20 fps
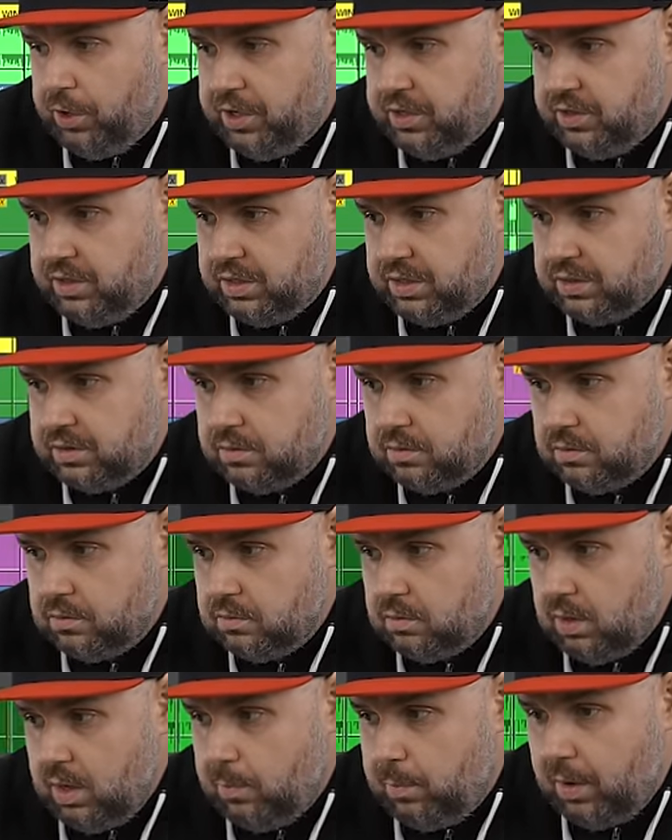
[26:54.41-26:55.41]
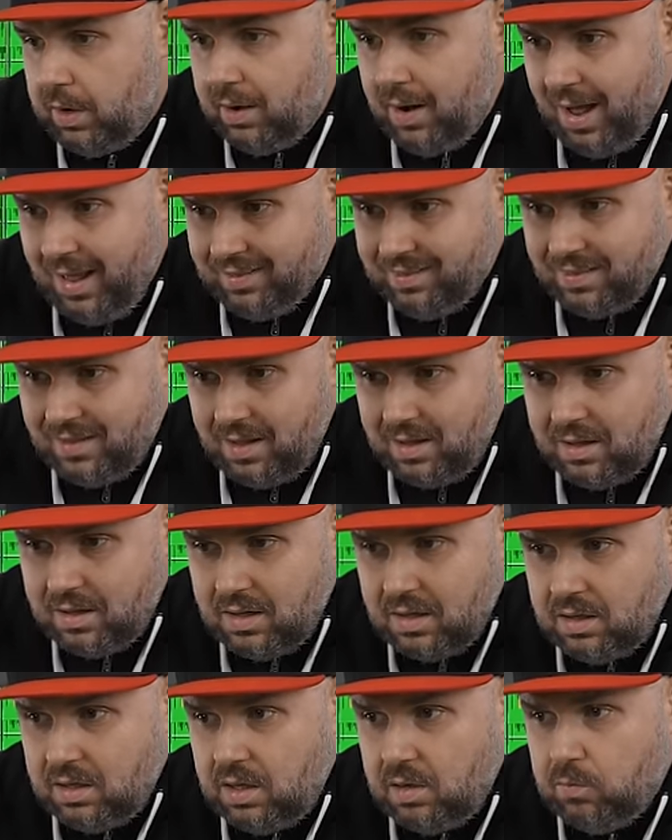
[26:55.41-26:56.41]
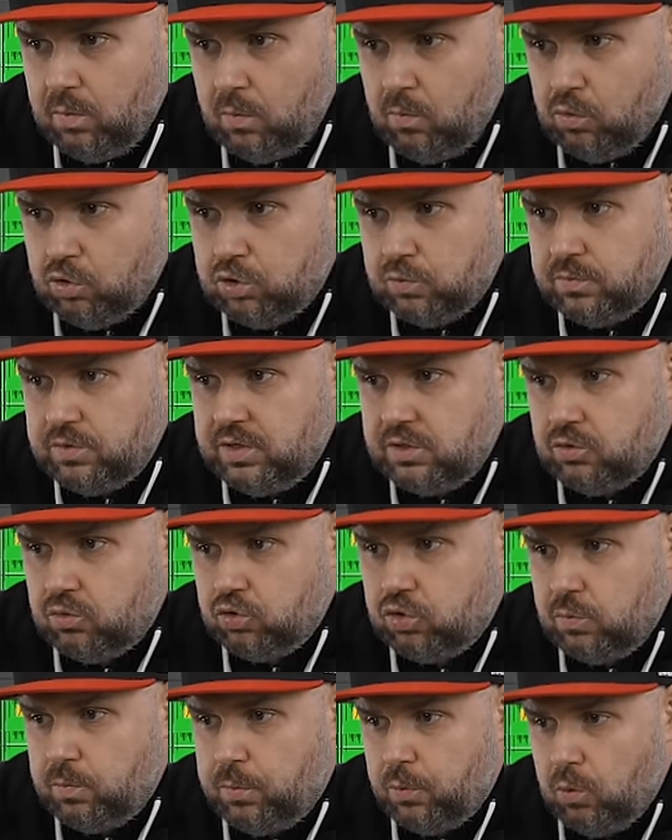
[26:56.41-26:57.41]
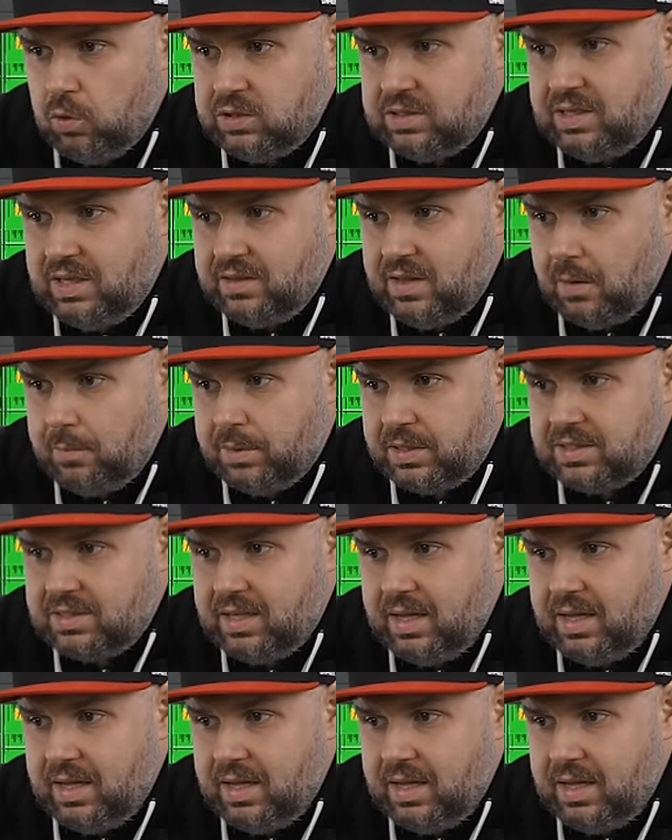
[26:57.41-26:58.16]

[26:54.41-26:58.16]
And we can just use it here, for example, stabilize. Just try to stabilize.